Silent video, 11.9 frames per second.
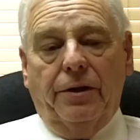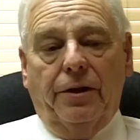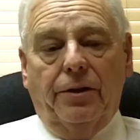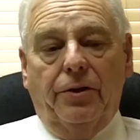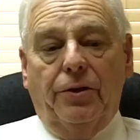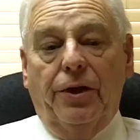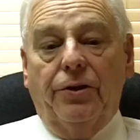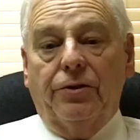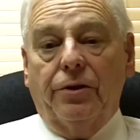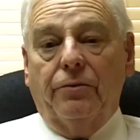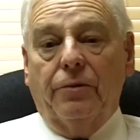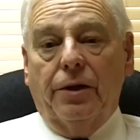You
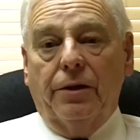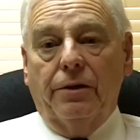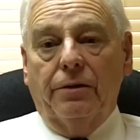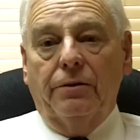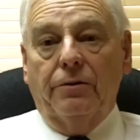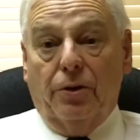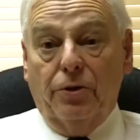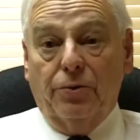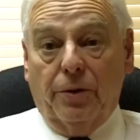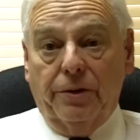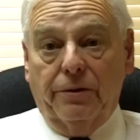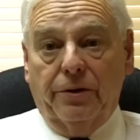need someone who
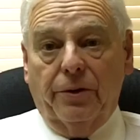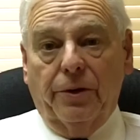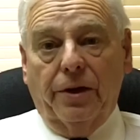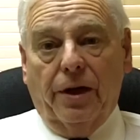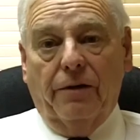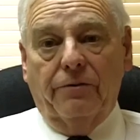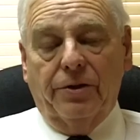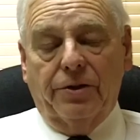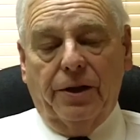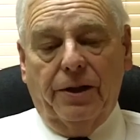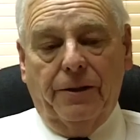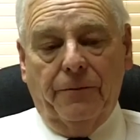knows what they're doing,
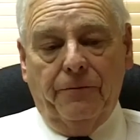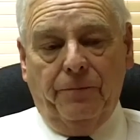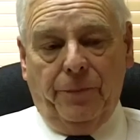obviously,